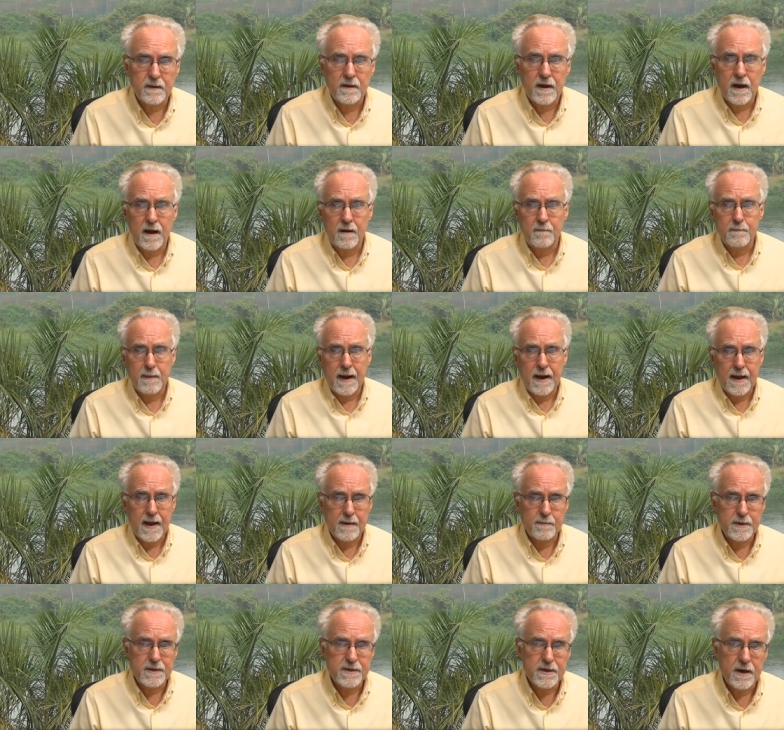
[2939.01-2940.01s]
uh, my
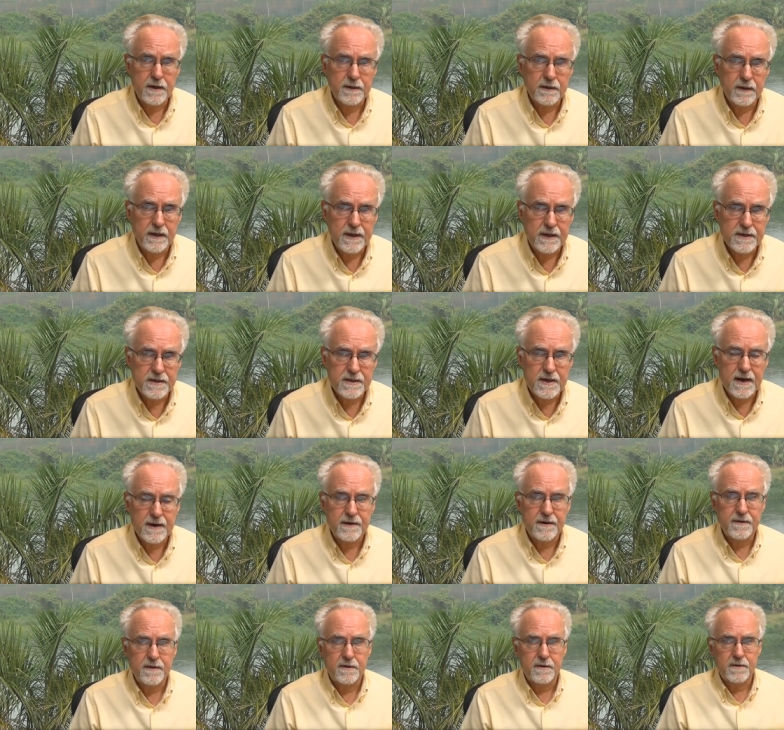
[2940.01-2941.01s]
Amazon links down
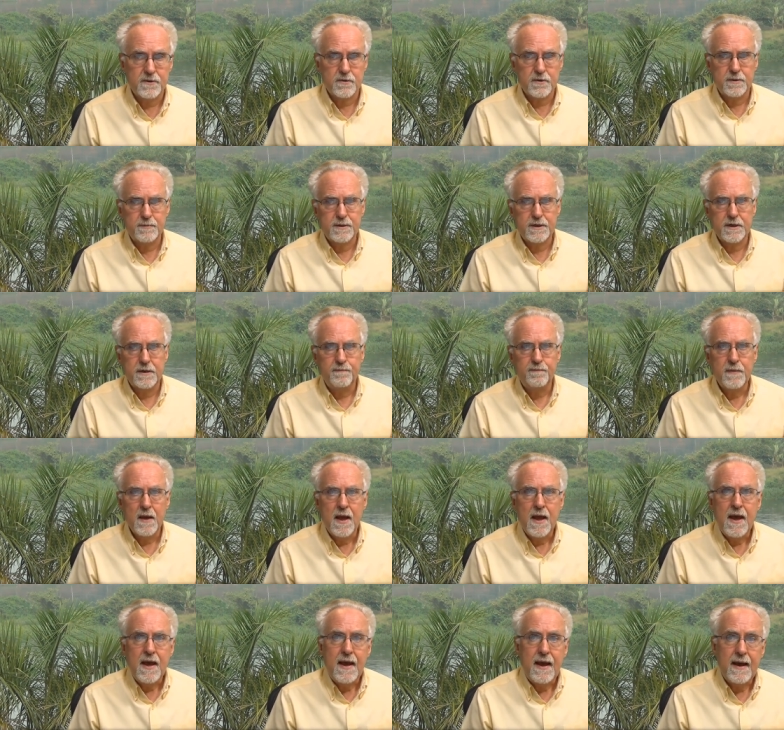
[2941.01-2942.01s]
in the description.
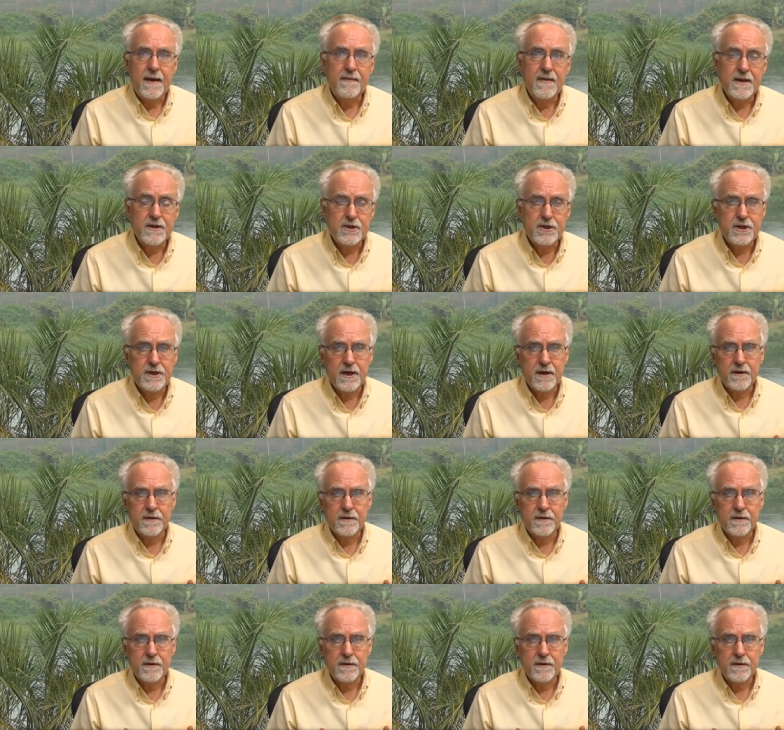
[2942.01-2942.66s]
And then share